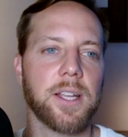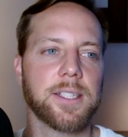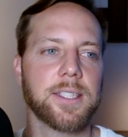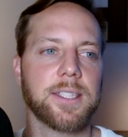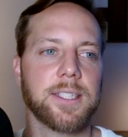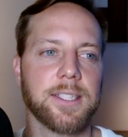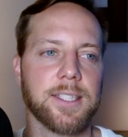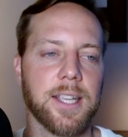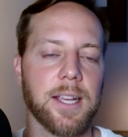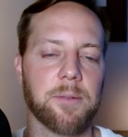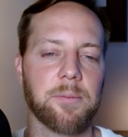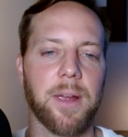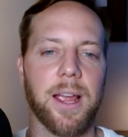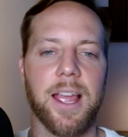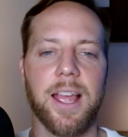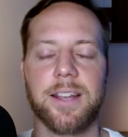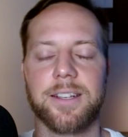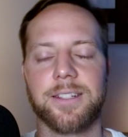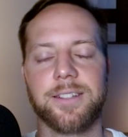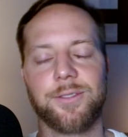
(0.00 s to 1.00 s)
just like my
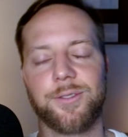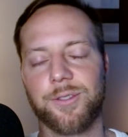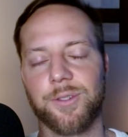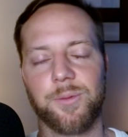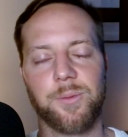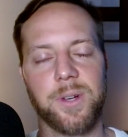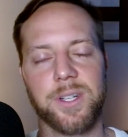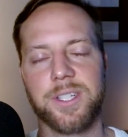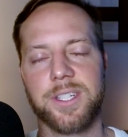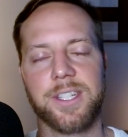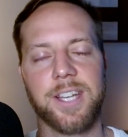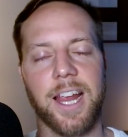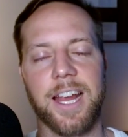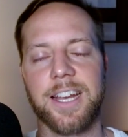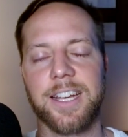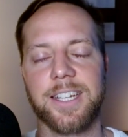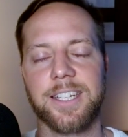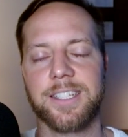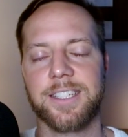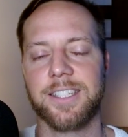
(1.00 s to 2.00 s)
edge. There's so much
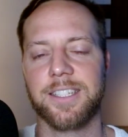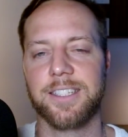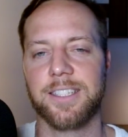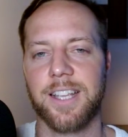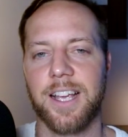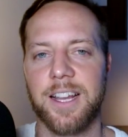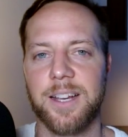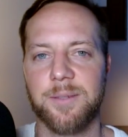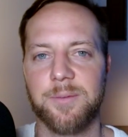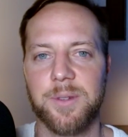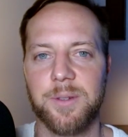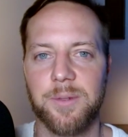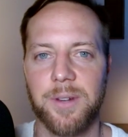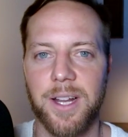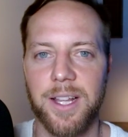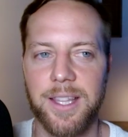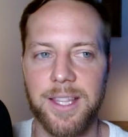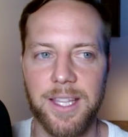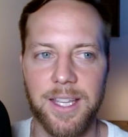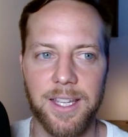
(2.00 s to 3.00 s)
tightness inside of me when
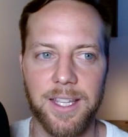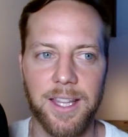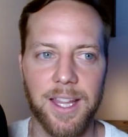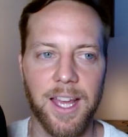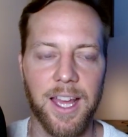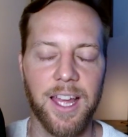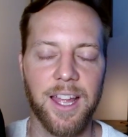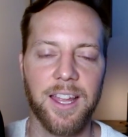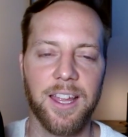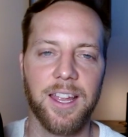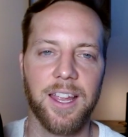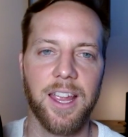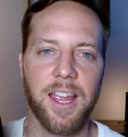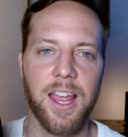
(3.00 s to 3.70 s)
I think of that.